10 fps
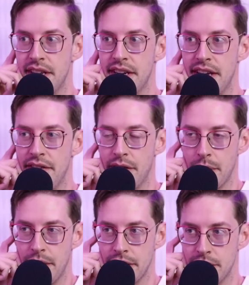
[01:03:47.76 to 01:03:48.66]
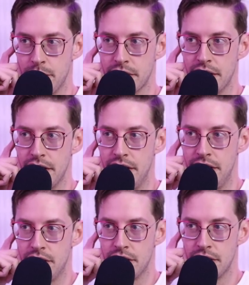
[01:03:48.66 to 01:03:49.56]
they didn't have anyone else who was going to
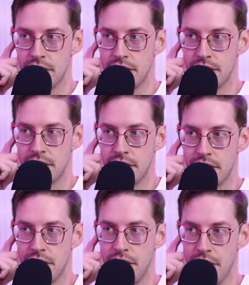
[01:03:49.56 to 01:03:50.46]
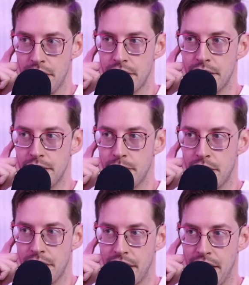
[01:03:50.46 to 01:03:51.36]
teach the theater
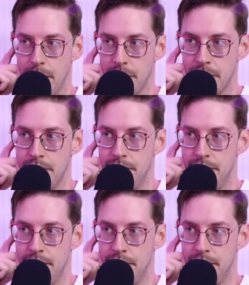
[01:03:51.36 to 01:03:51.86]
part of the camp.